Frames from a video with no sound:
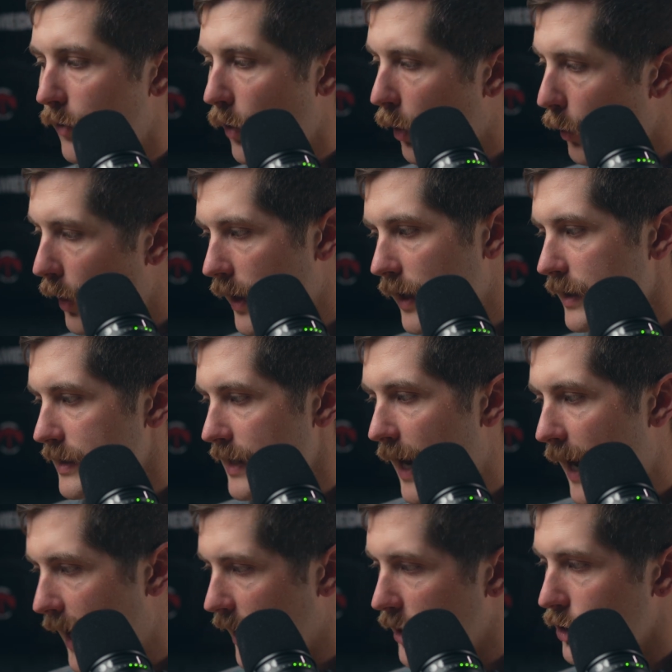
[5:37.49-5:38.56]
for what
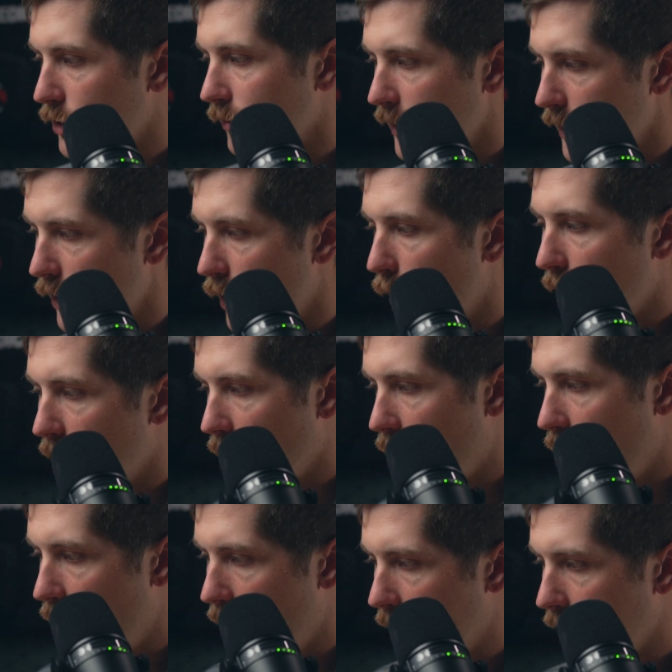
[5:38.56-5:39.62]
is actually
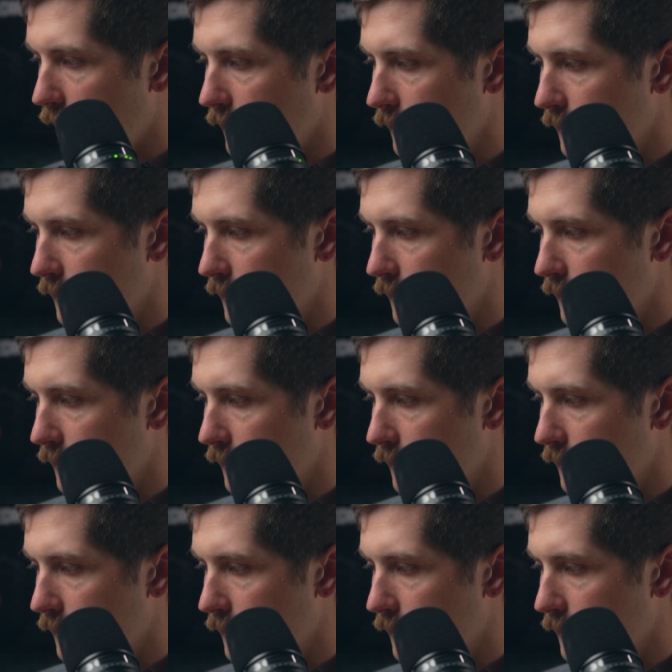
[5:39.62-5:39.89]
going on.